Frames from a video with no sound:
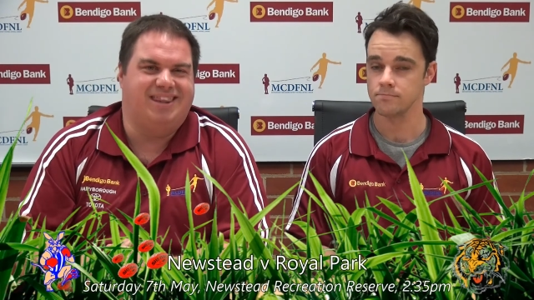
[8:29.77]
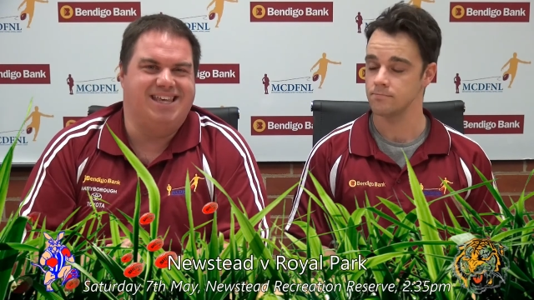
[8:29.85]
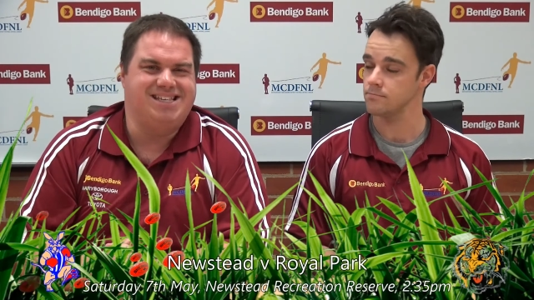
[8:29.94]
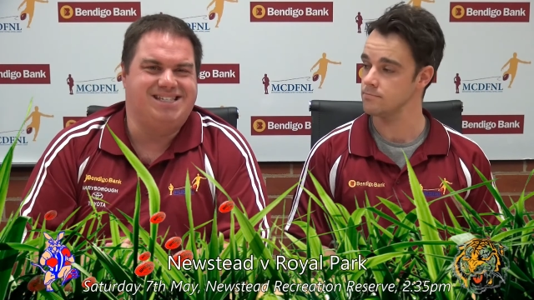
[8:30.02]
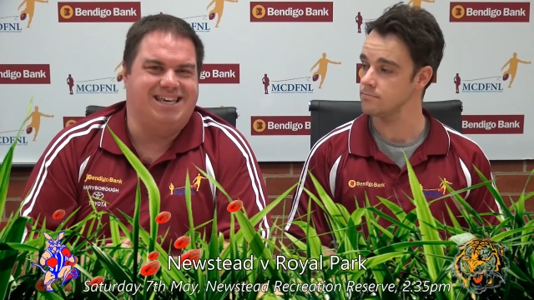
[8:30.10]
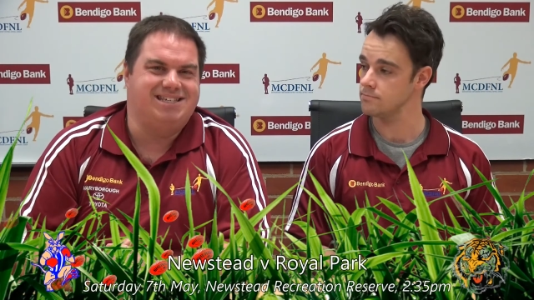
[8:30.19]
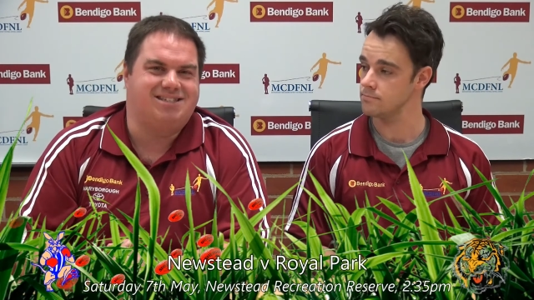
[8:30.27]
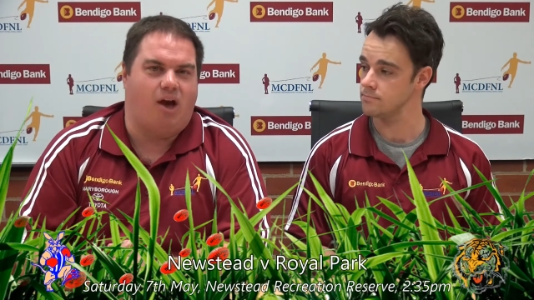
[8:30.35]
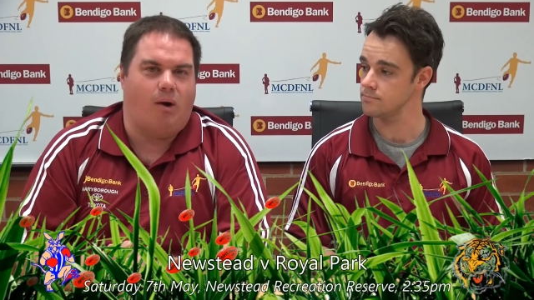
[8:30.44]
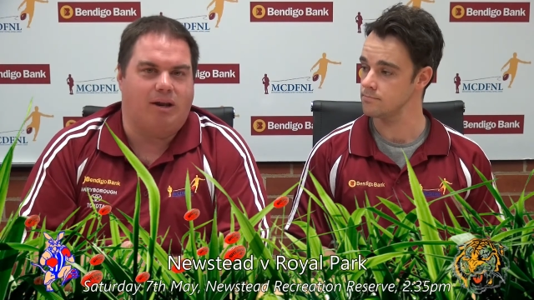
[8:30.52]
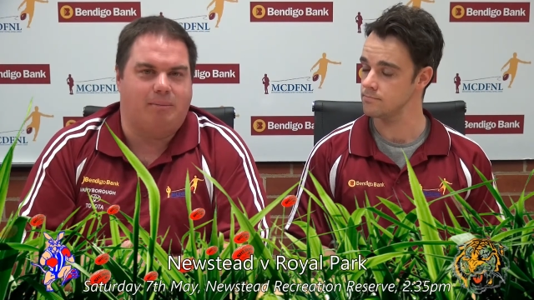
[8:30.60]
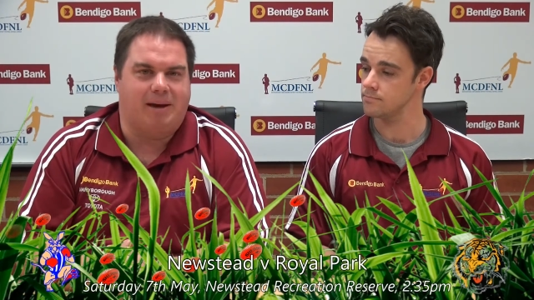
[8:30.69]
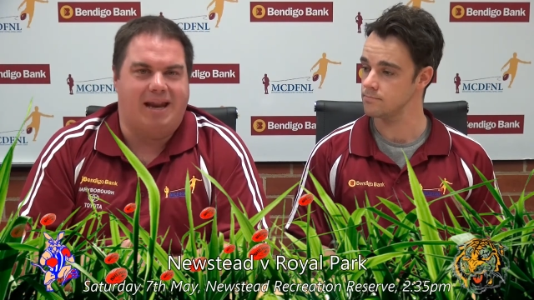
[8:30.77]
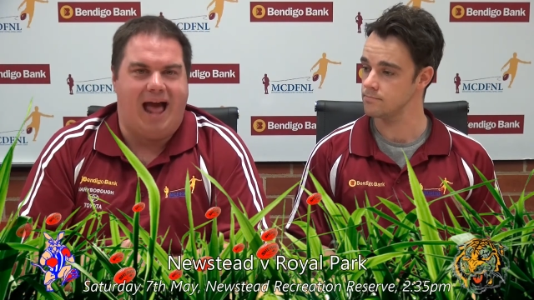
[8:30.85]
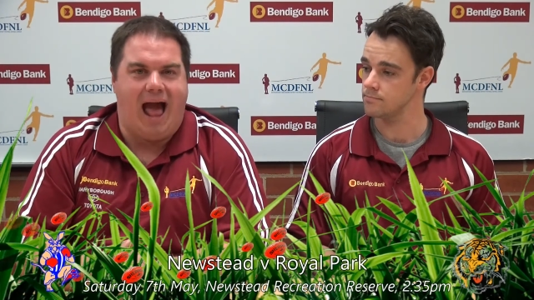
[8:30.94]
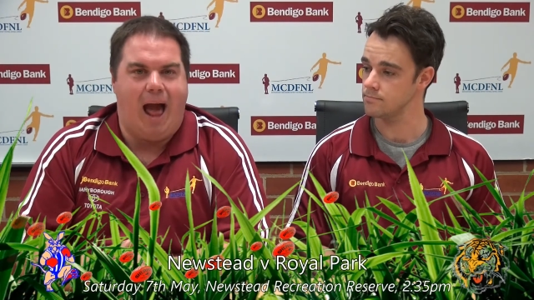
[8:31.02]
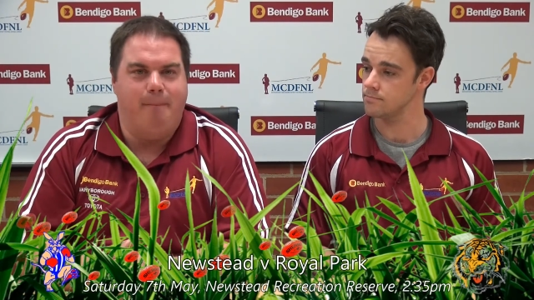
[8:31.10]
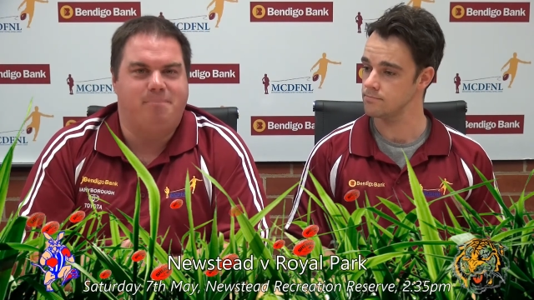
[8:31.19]
Speaker 1: This is going to be an
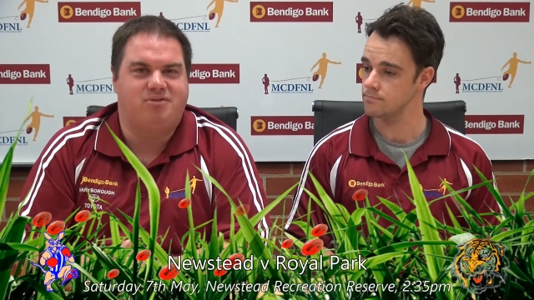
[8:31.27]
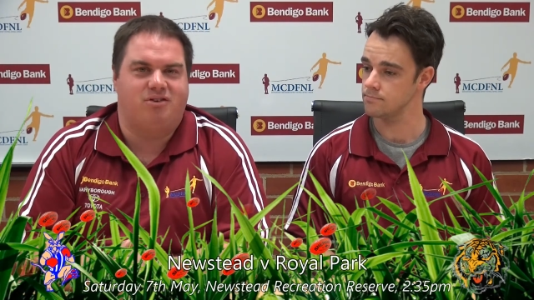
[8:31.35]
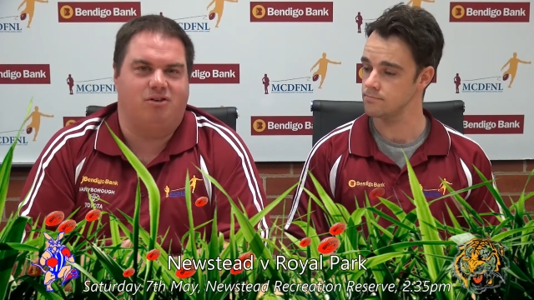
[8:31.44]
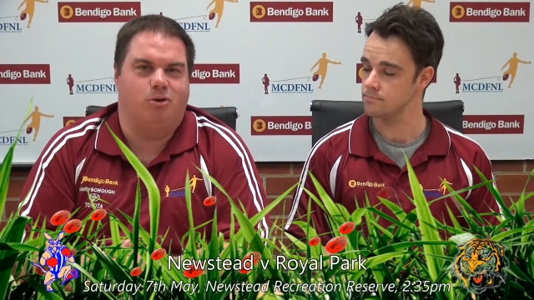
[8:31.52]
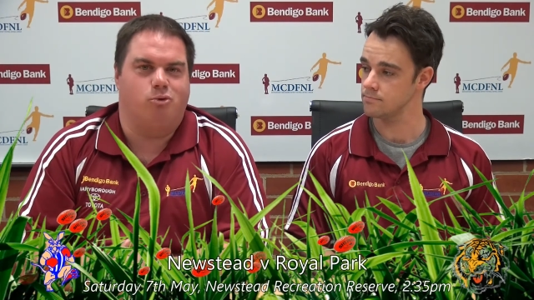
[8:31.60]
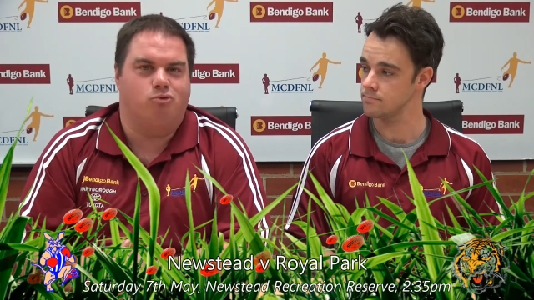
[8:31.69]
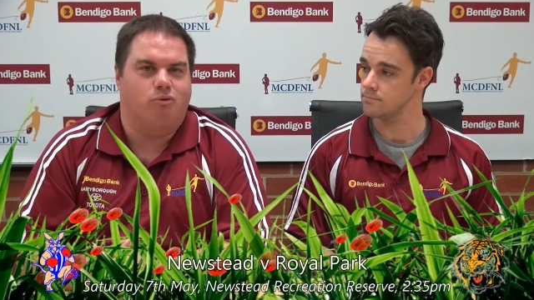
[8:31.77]
absolute